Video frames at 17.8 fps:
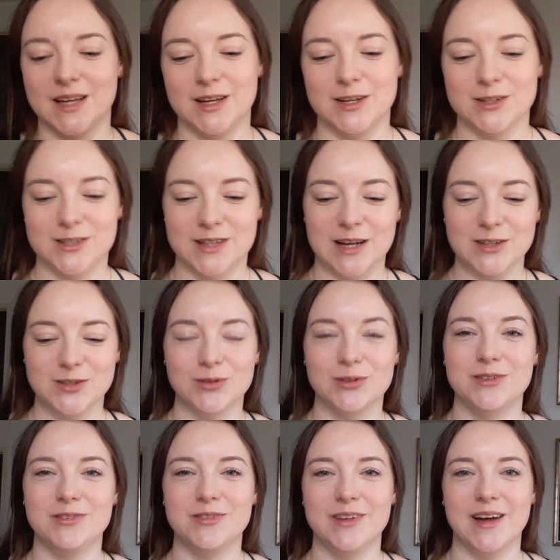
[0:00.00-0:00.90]
So that's
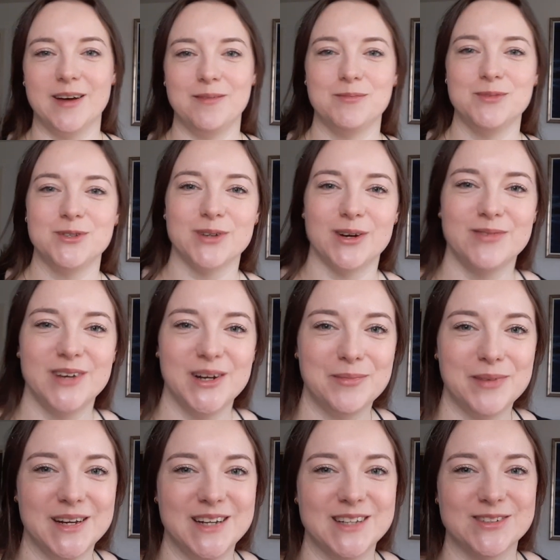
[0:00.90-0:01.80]
all of them, so I'm
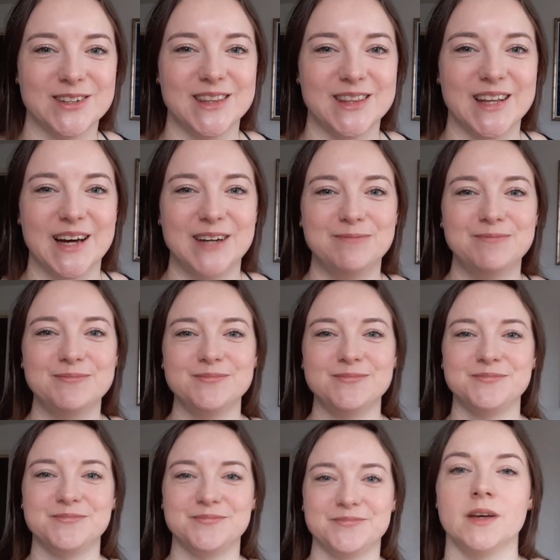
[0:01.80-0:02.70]
really pleased with them.
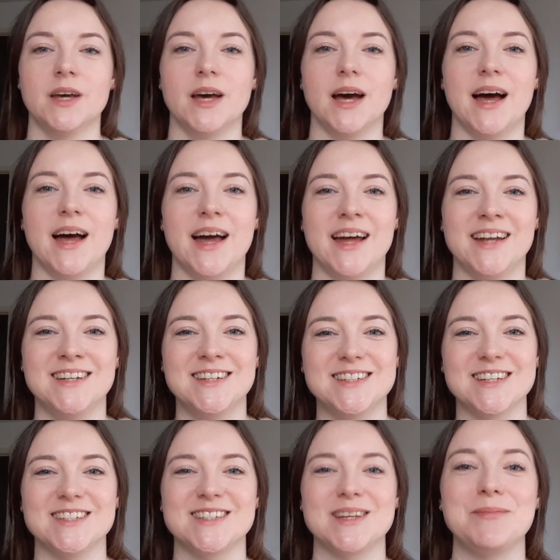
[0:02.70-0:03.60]

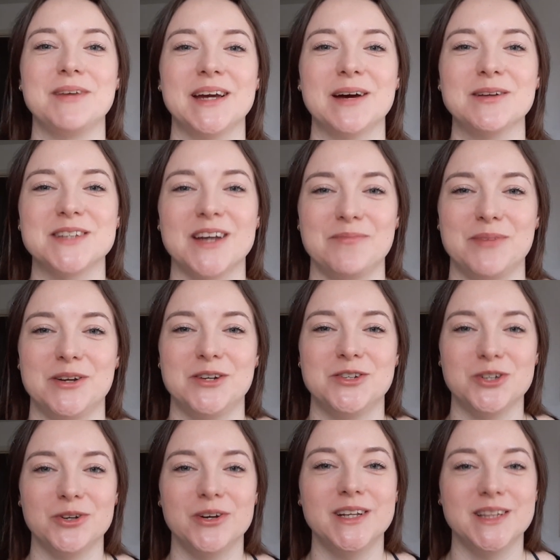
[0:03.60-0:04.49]
And something else I've been
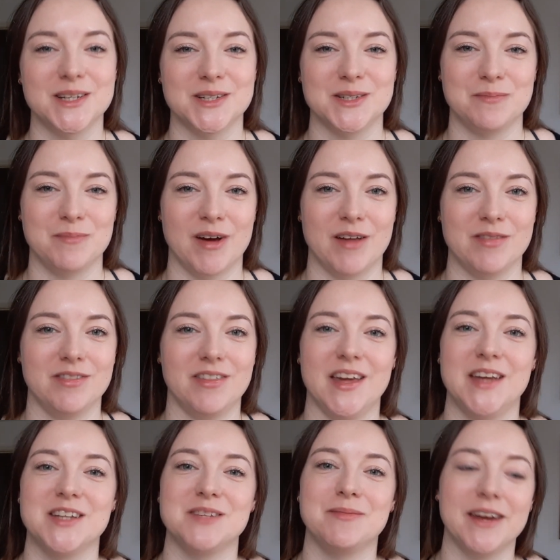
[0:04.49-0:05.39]
doing this
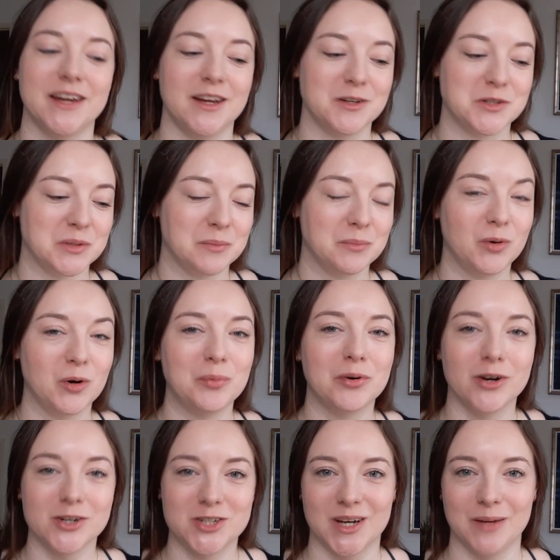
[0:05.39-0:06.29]
month is making some more
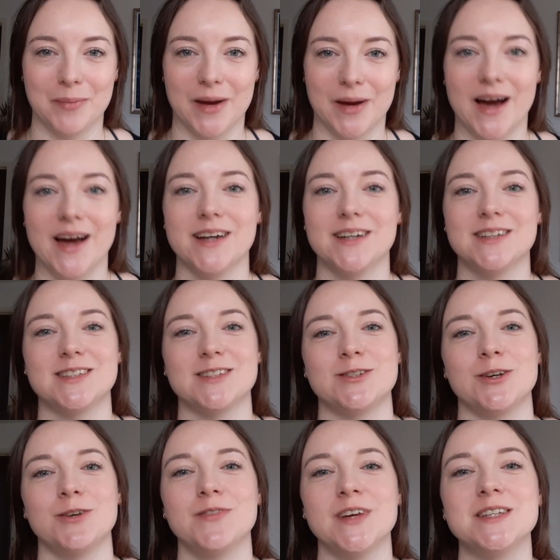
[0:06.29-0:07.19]
project bags.
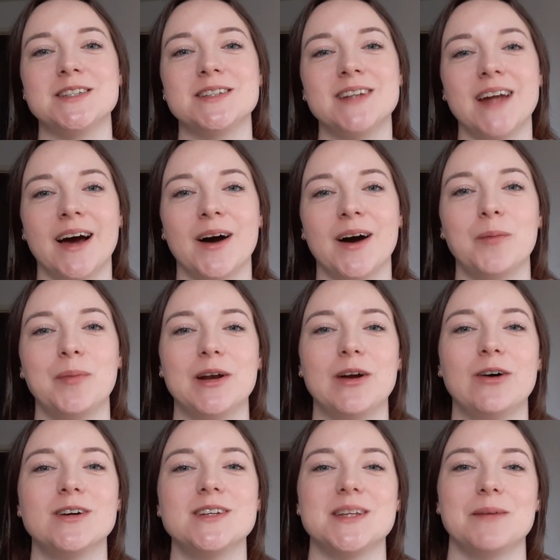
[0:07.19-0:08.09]
So this now
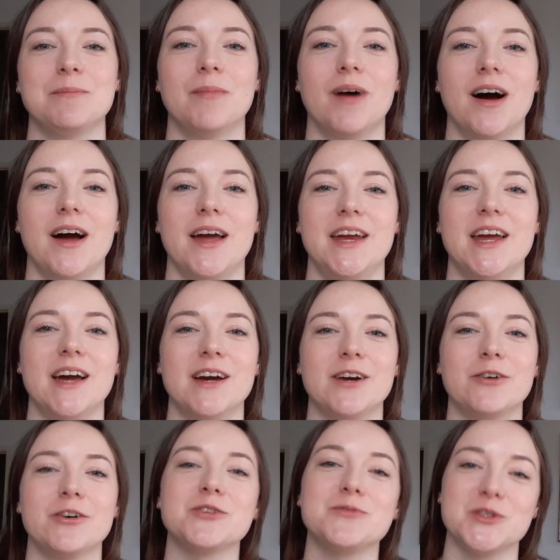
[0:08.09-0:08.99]
belongs in my
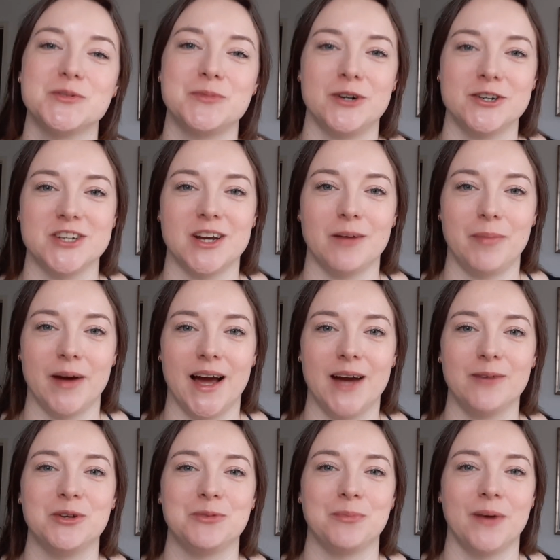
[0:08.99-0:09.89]
Christmas project
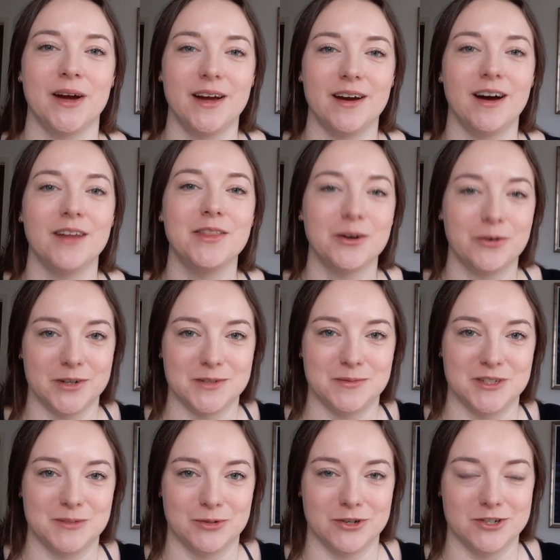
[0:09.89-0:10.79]
bag with my other
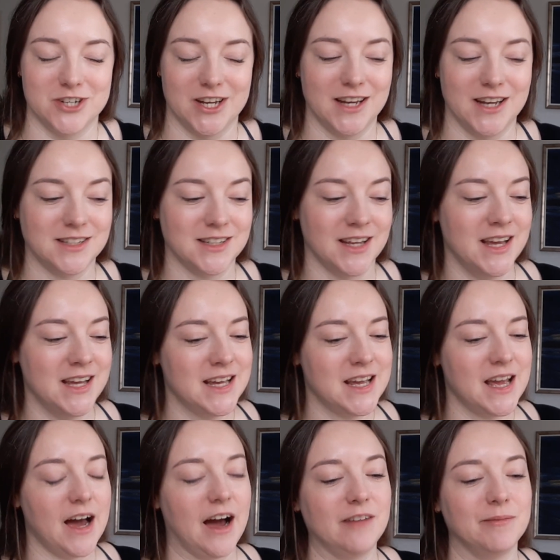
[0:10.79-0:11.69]
Christmas projects.
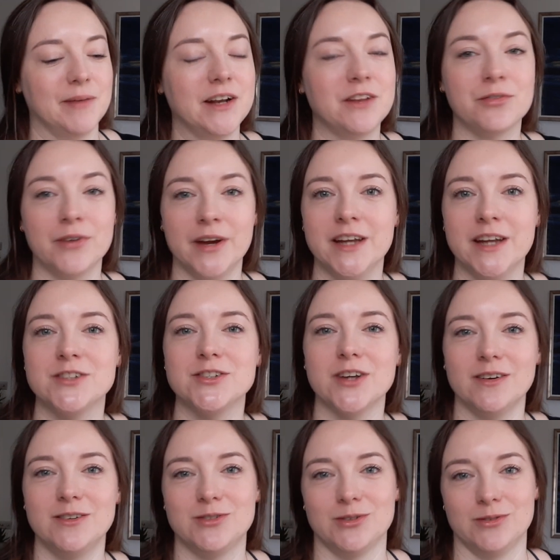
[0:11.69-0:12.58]
I've made 3 in
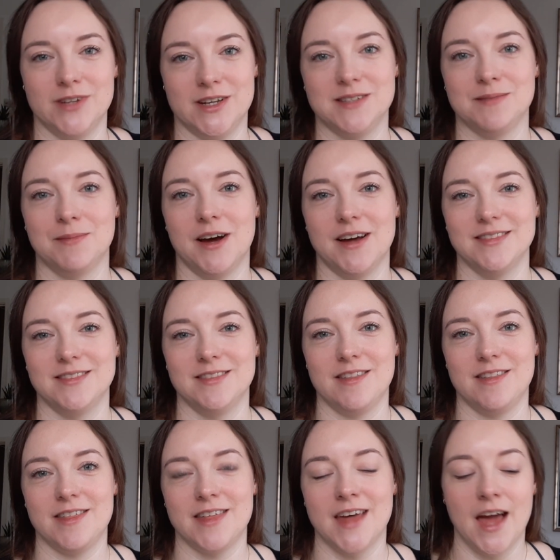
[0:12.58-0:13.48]
total this
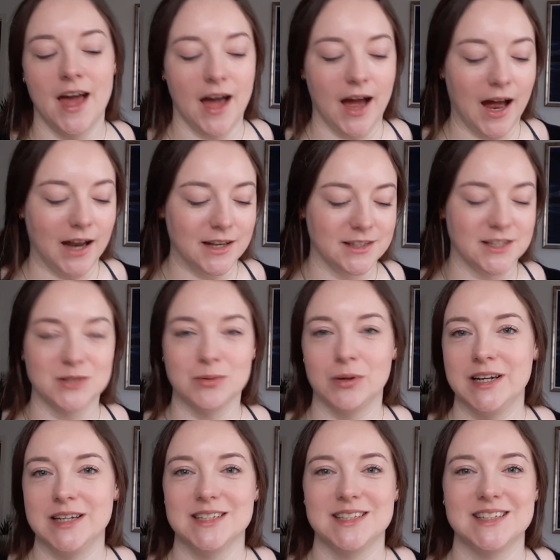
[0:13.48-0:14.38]
month, and this
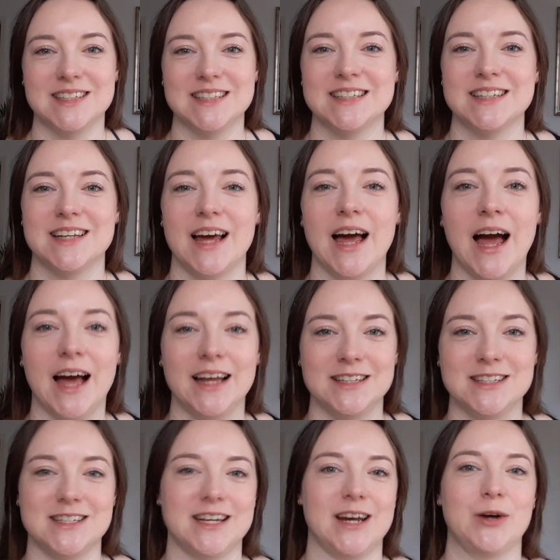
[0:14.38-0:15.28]
one is
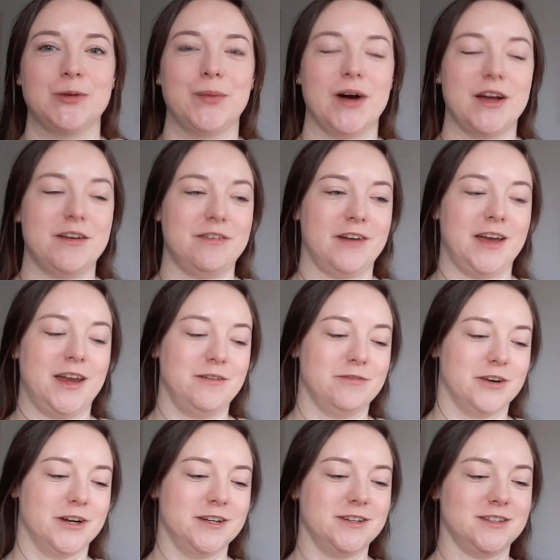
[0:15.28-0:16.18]
hands down my
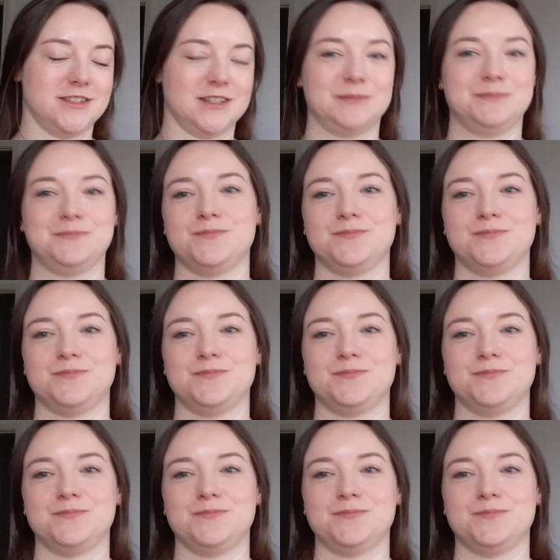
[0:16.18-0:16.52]
favourite.